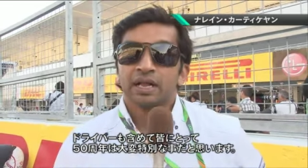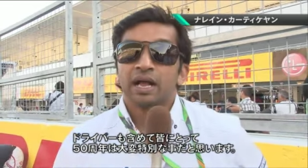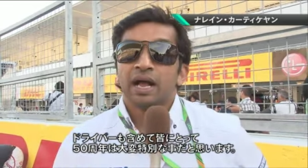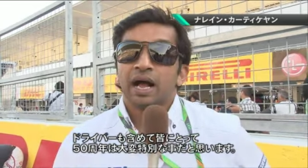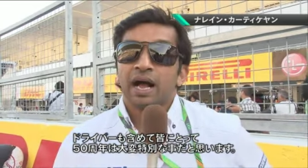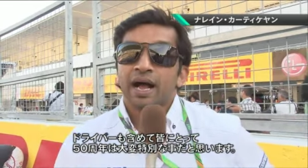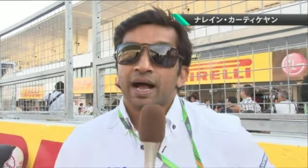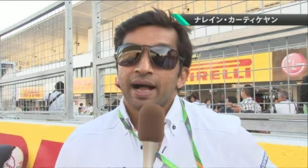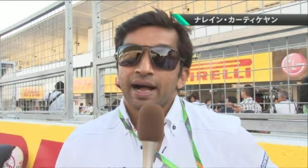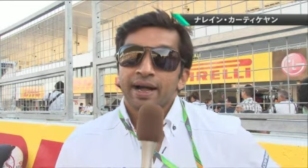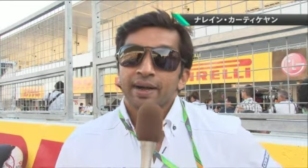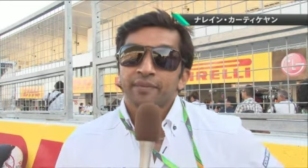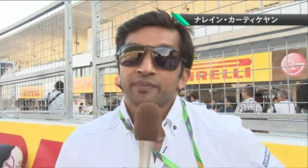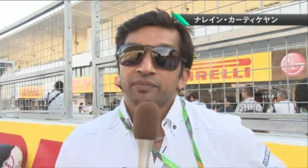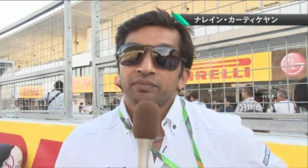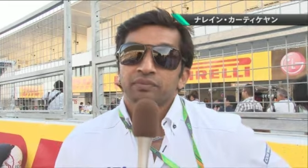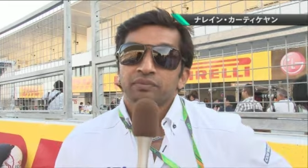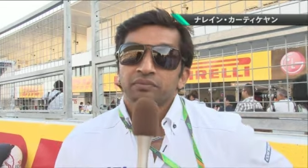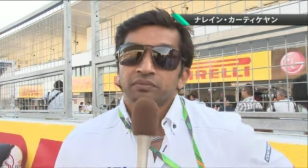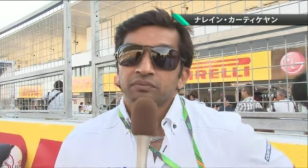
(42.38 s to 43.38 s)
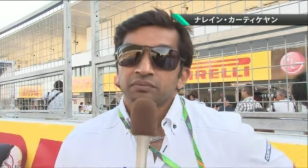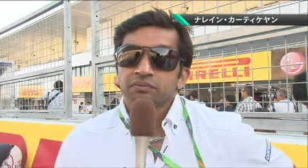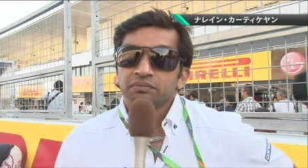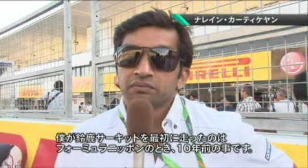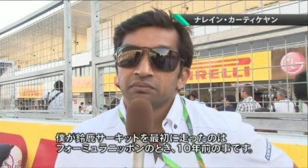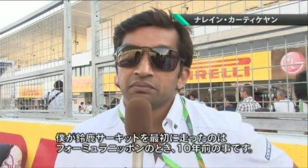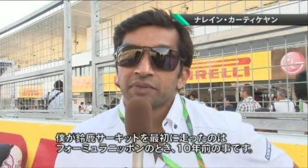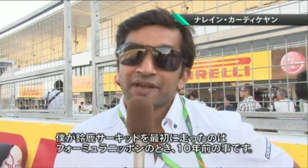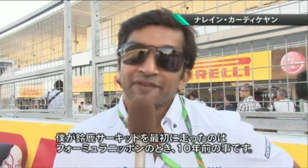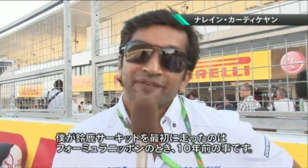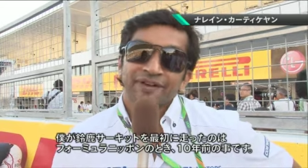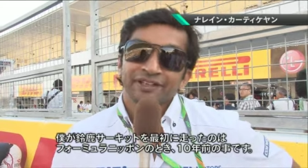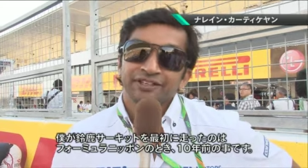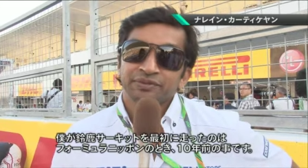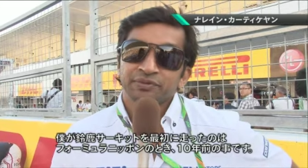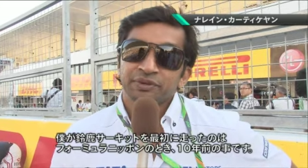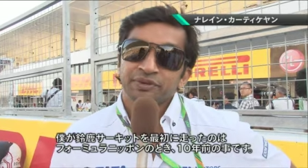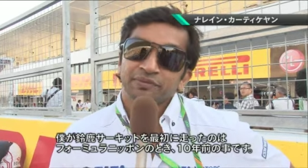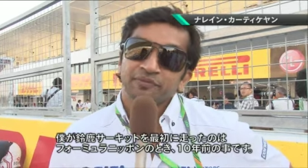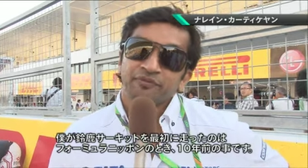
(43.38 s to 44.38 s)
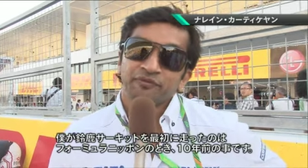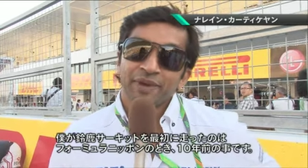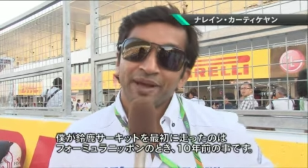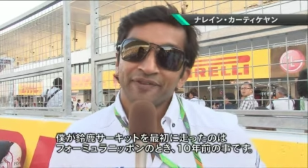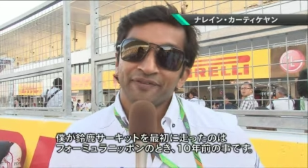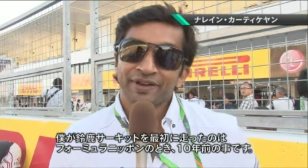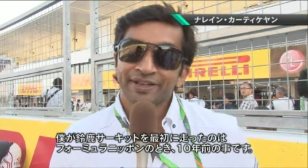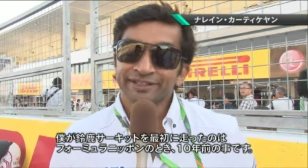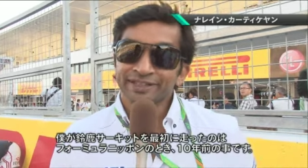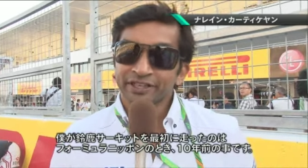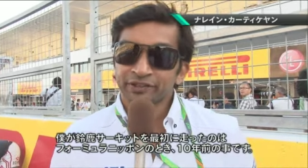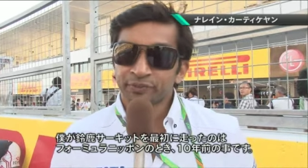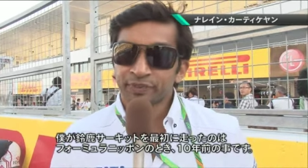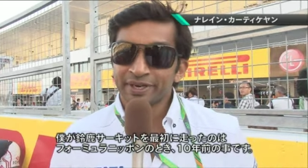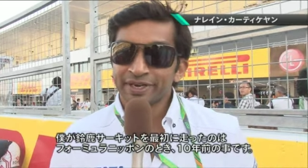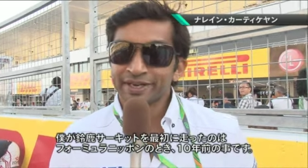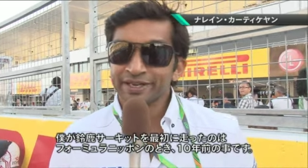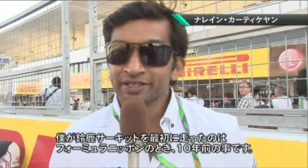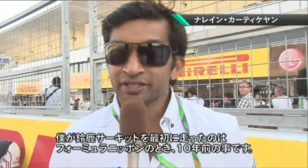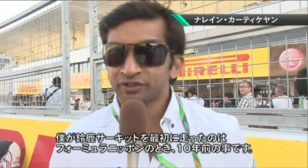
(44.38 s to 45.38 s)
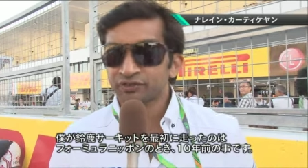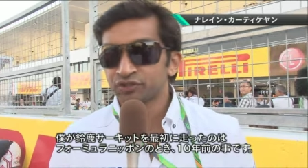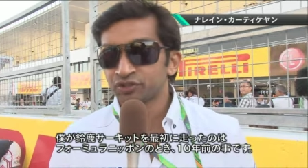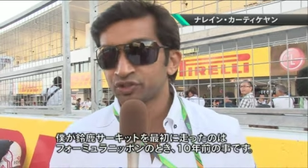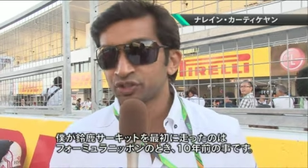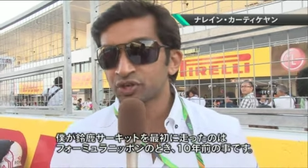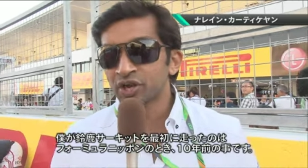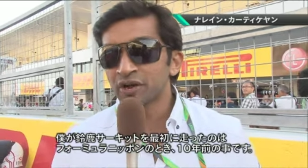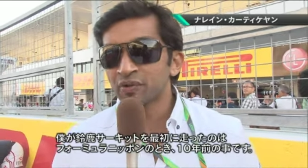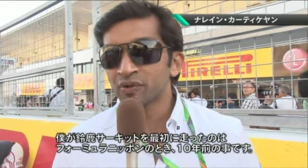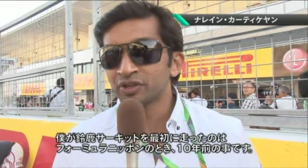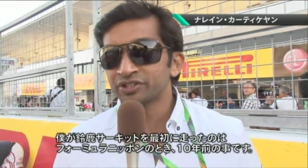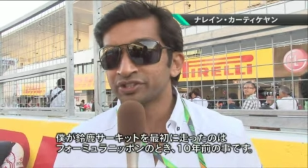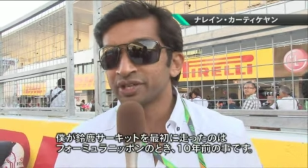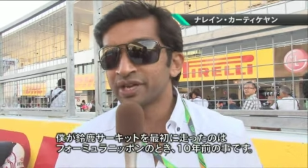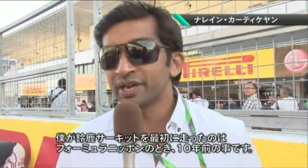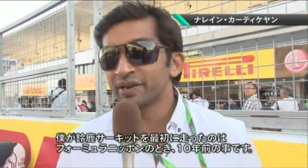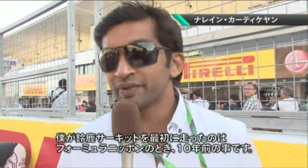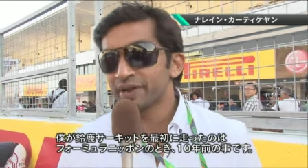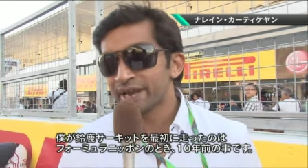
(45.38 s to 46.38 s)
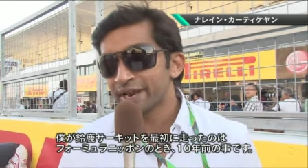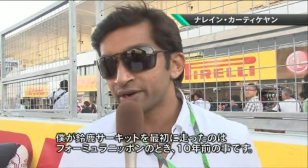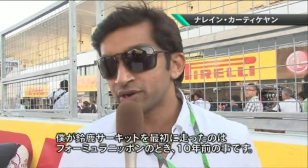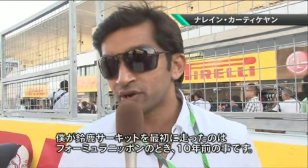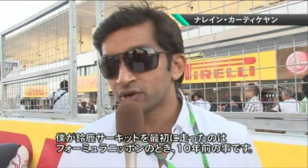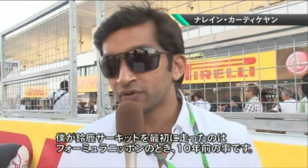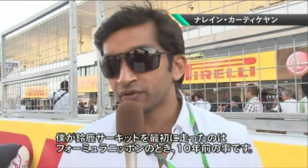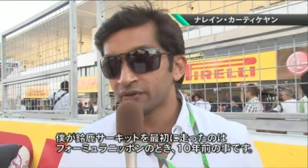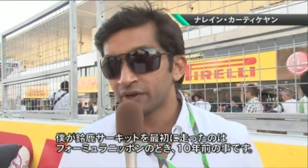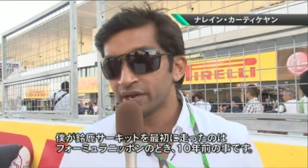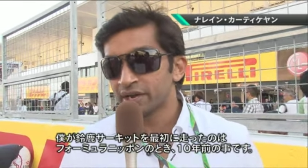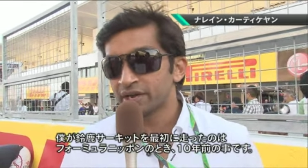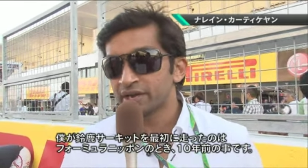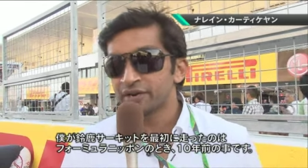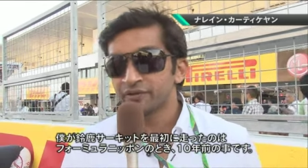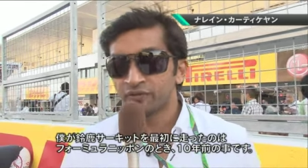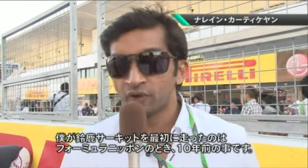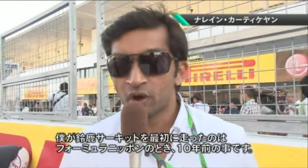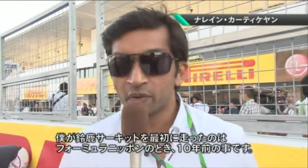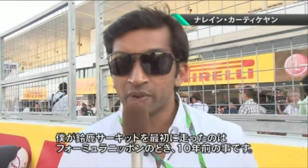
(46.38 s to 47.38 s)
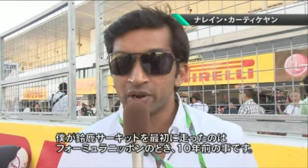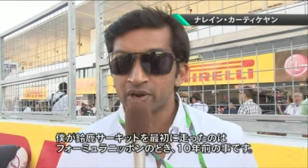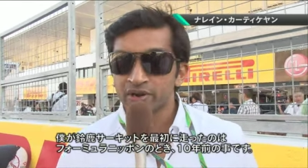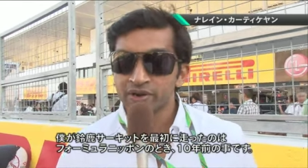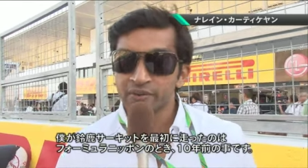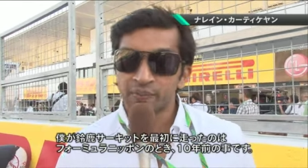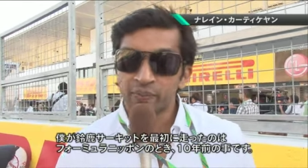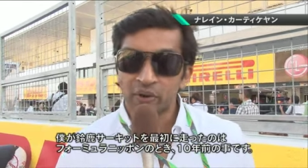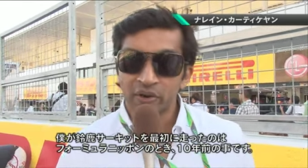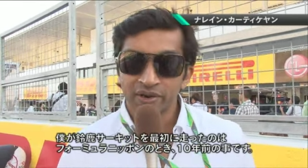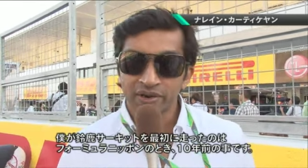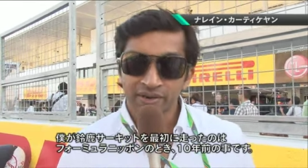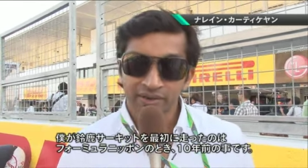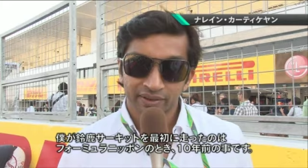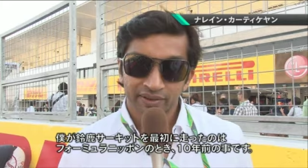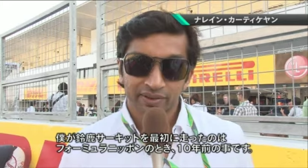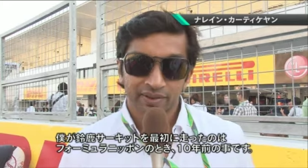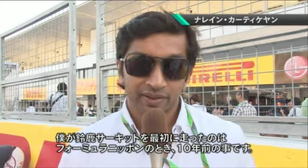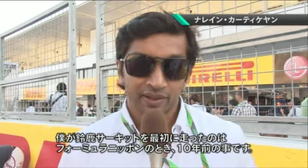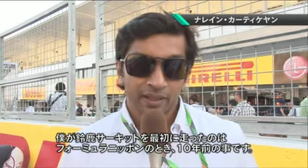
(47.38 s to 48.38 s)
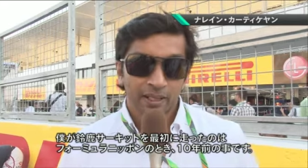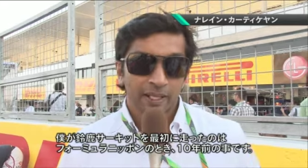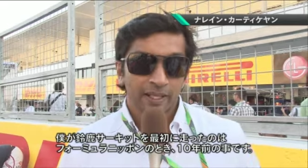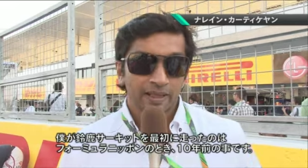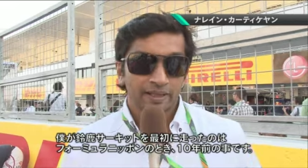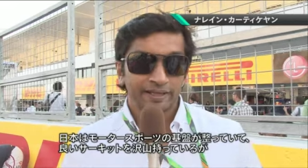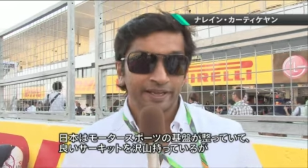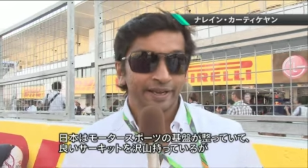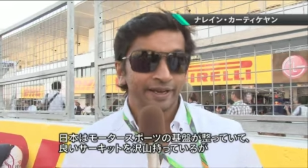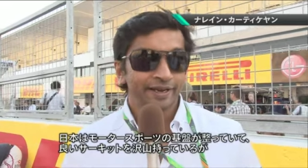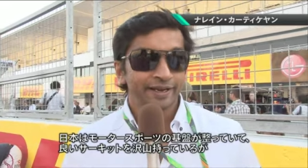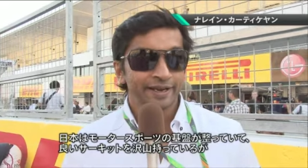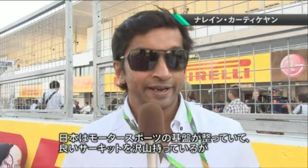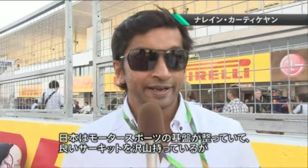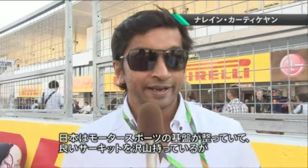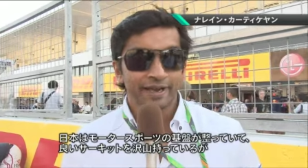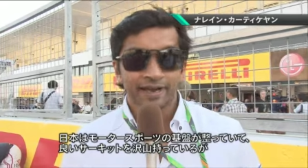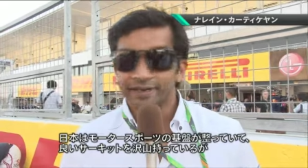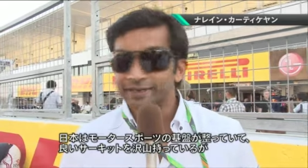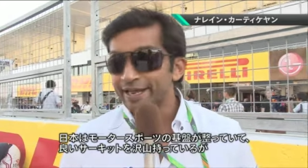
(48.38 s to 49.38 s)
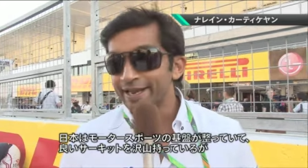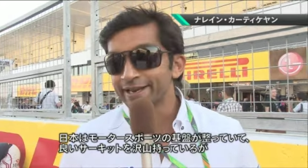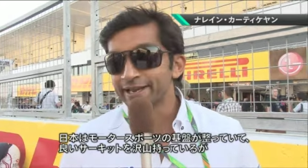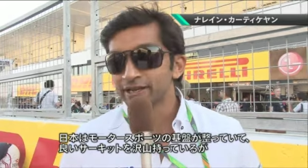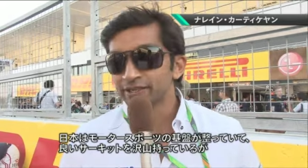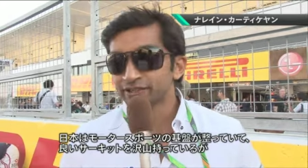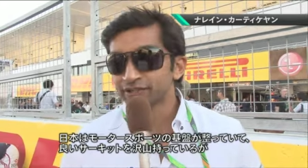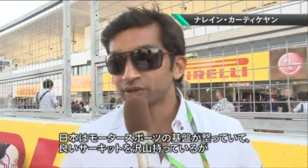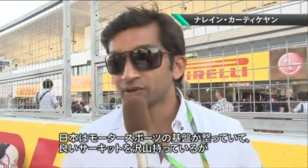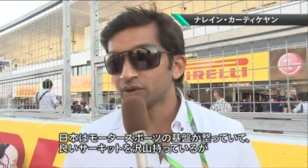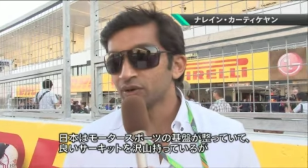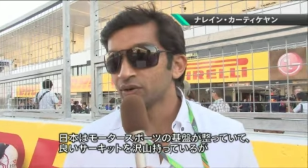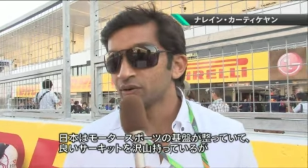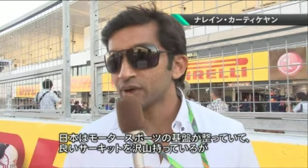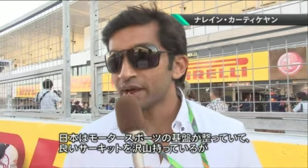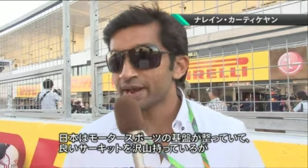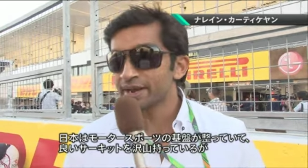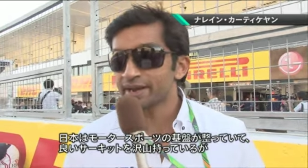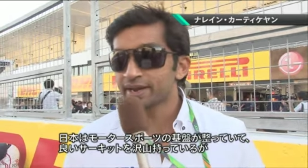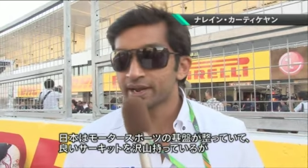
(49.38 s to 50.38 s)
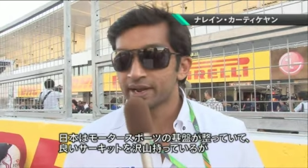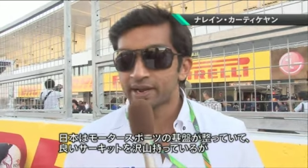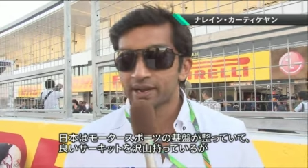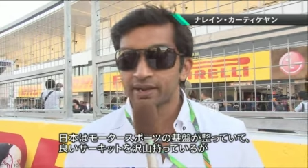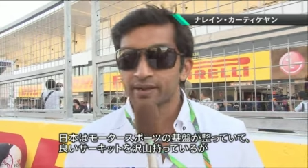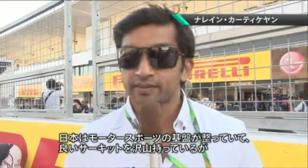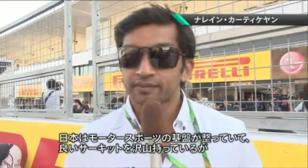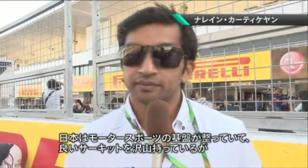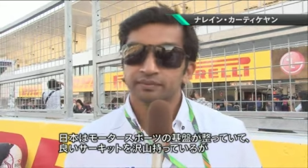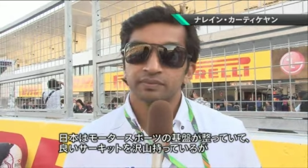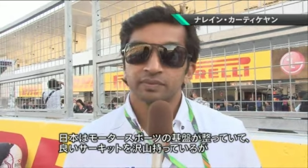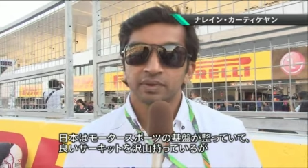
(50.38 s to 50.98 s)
Um, my first my first experience of Suzuka was uh, when I drove uh, in Formula Nippon here in uh, 10 years ago and um,